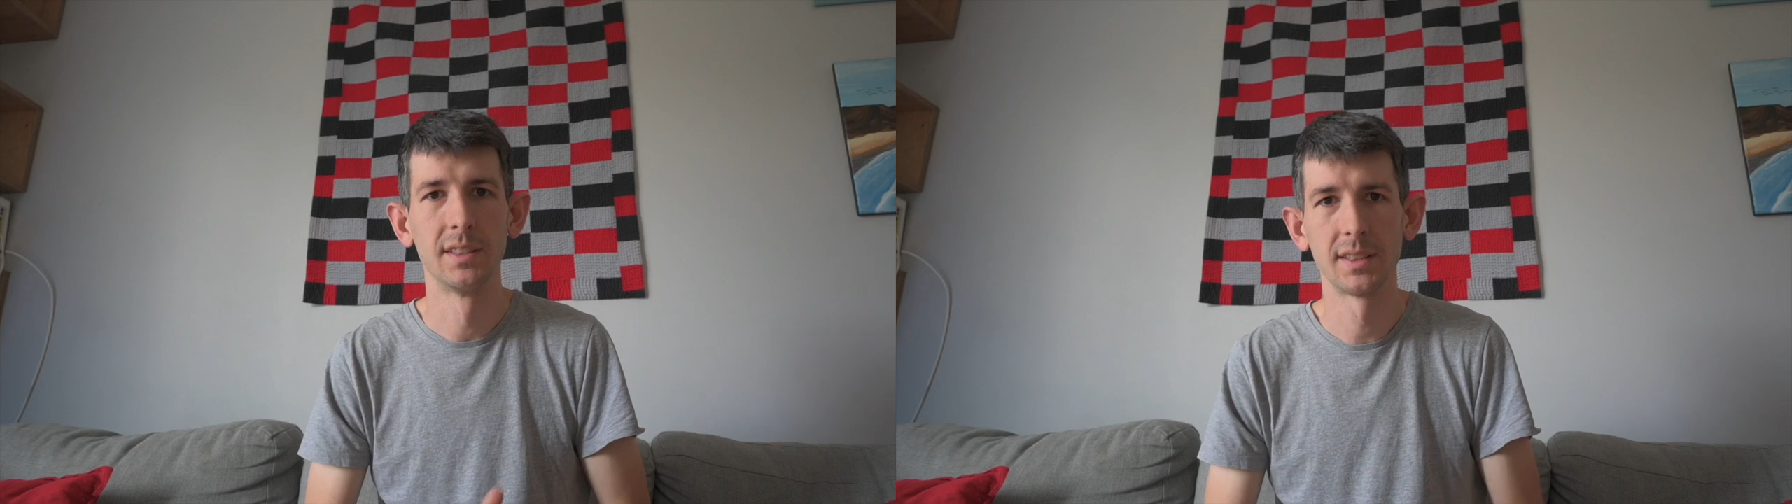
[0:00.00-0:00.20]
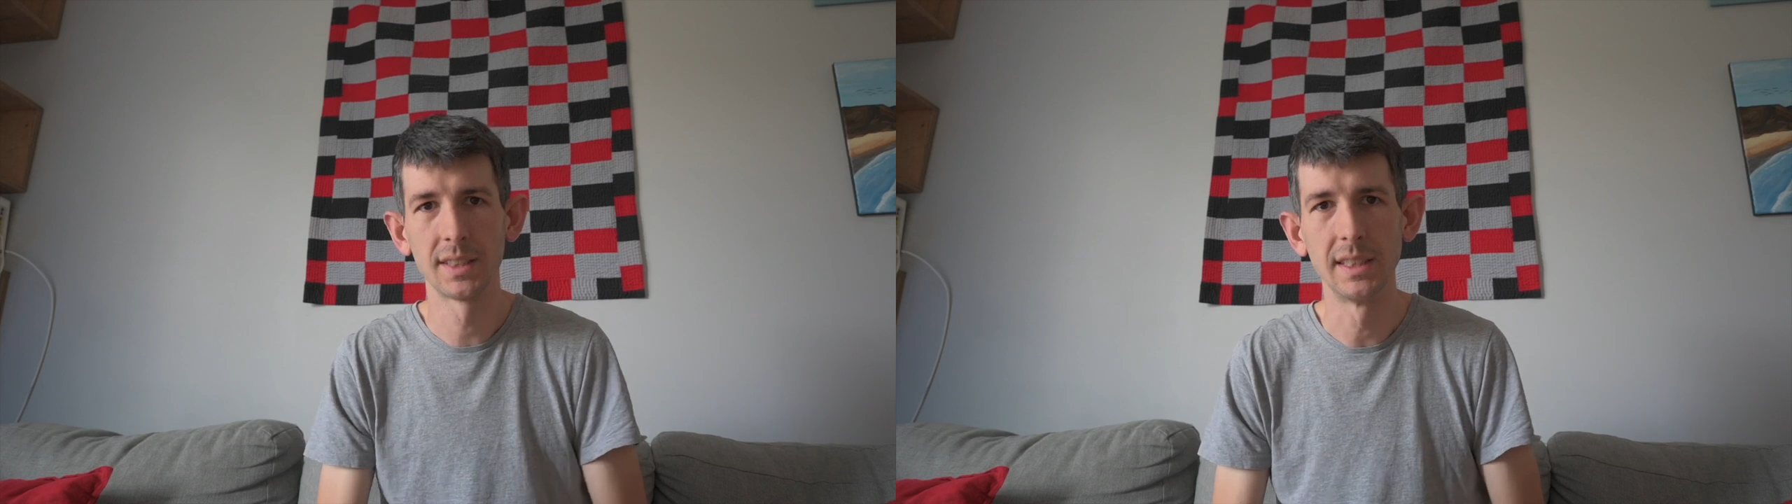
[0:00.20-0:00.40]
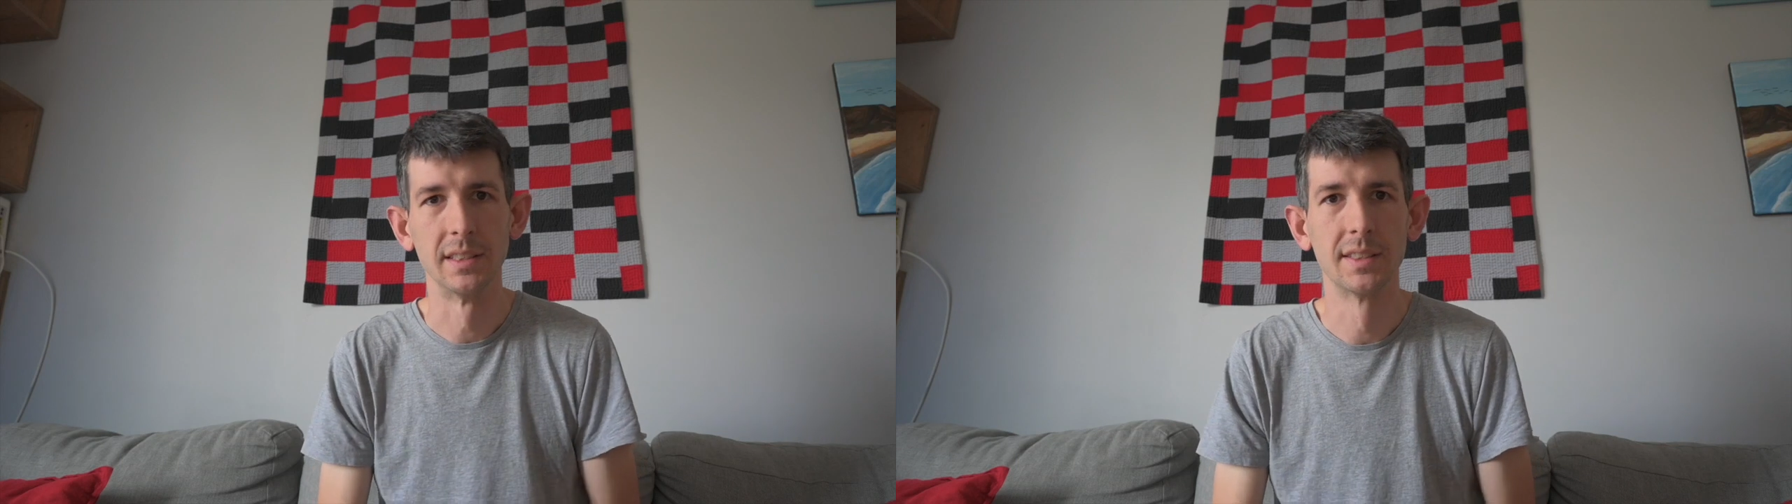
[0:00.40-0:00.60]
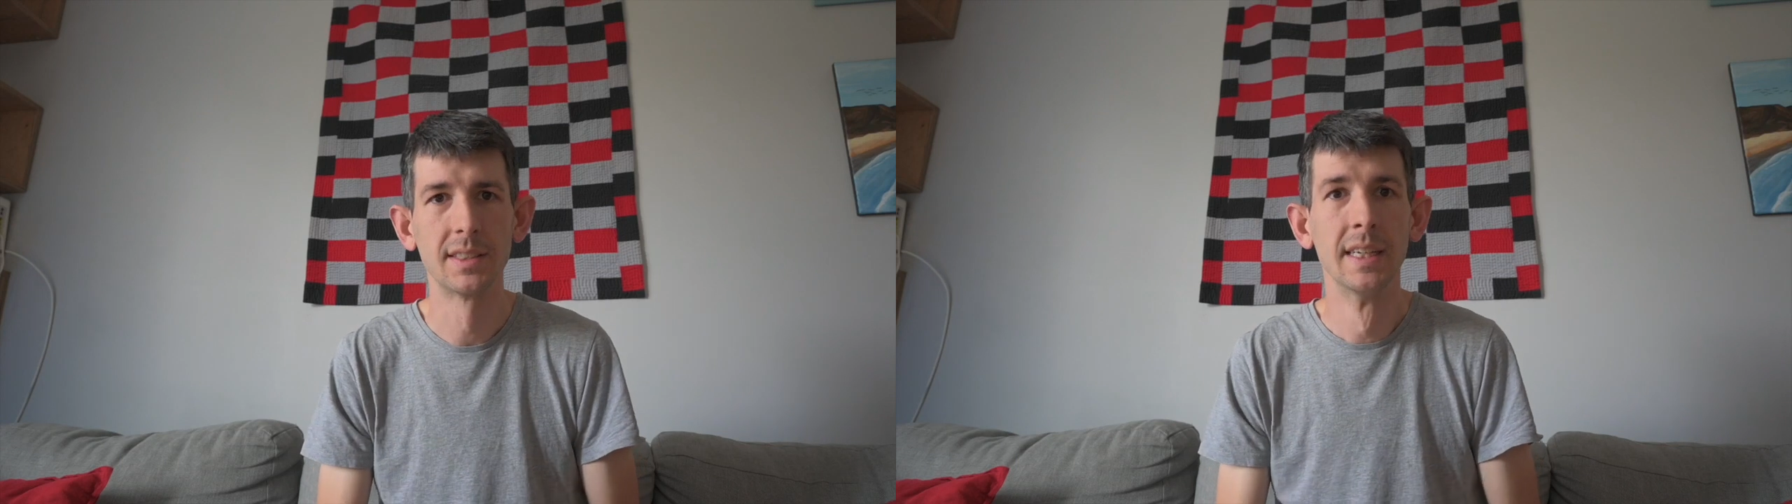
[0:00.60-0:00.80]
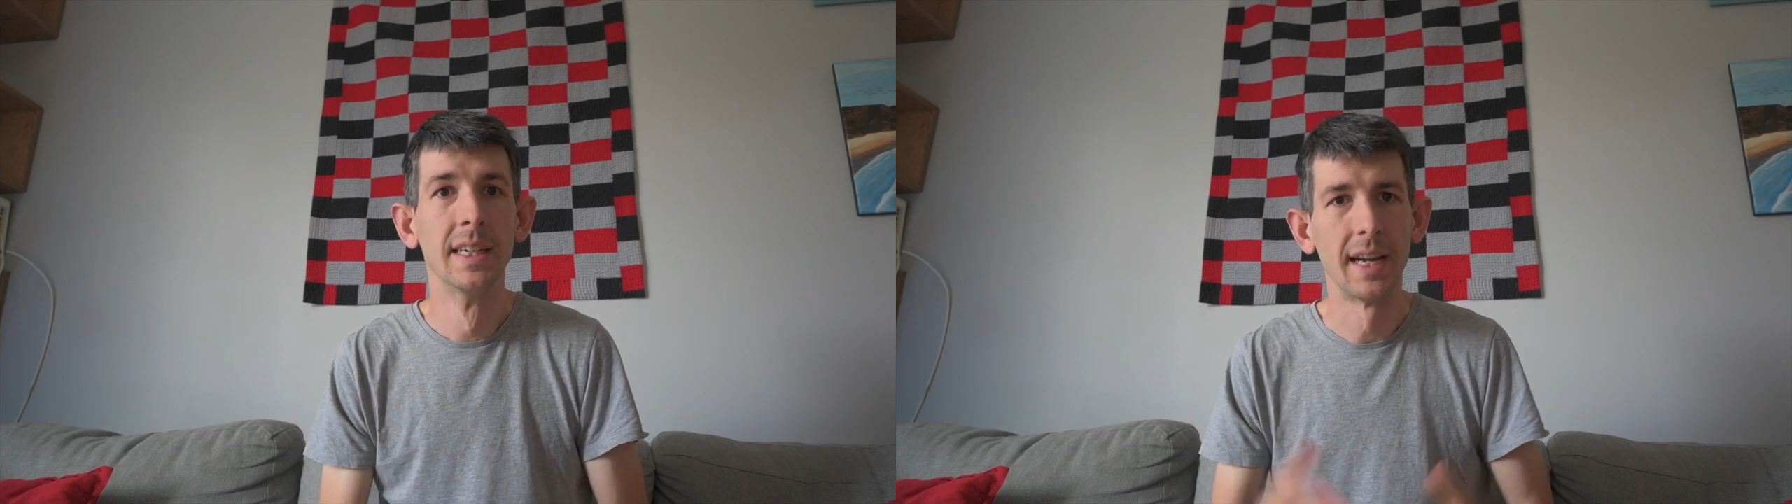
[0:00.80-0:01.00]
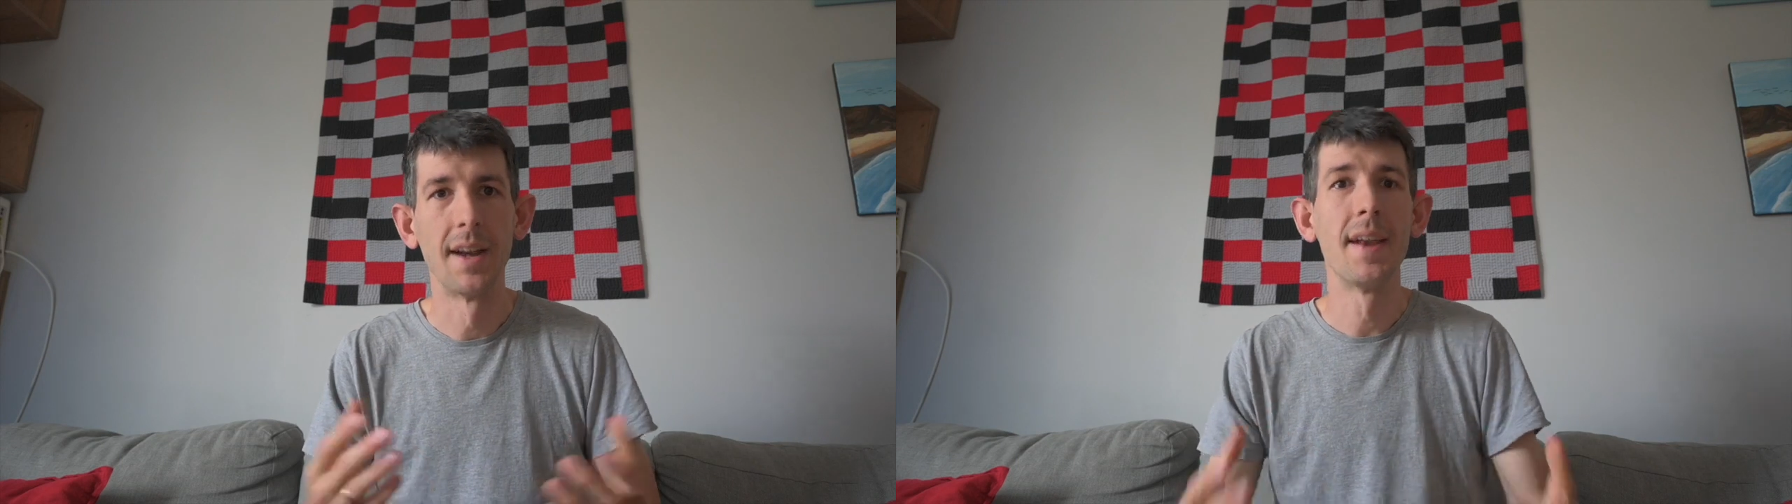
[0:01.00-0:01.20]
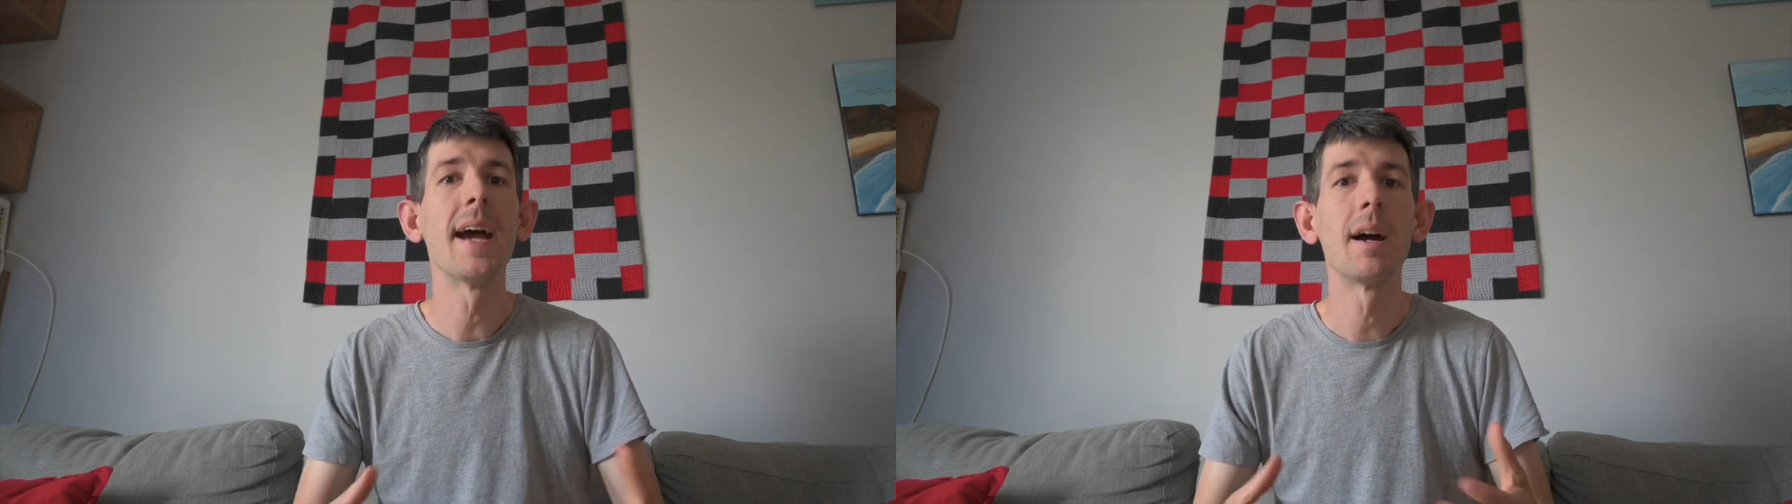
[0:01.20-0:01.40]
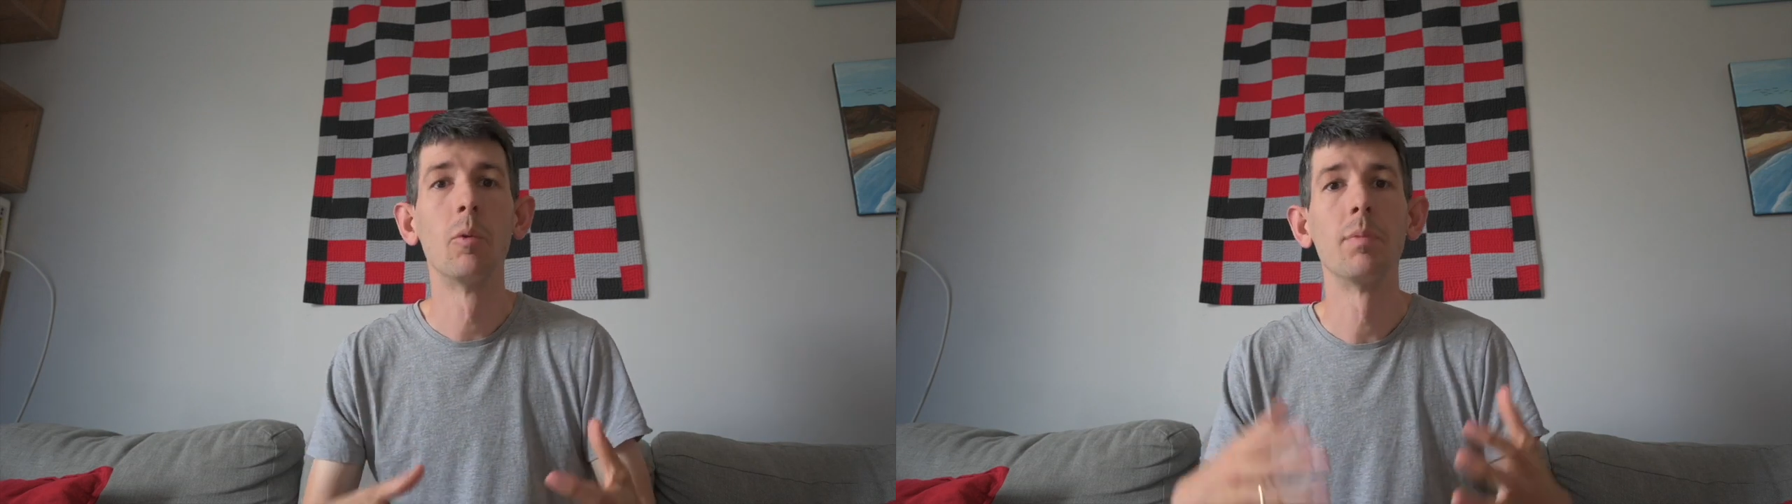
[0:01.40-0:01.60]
since. And now,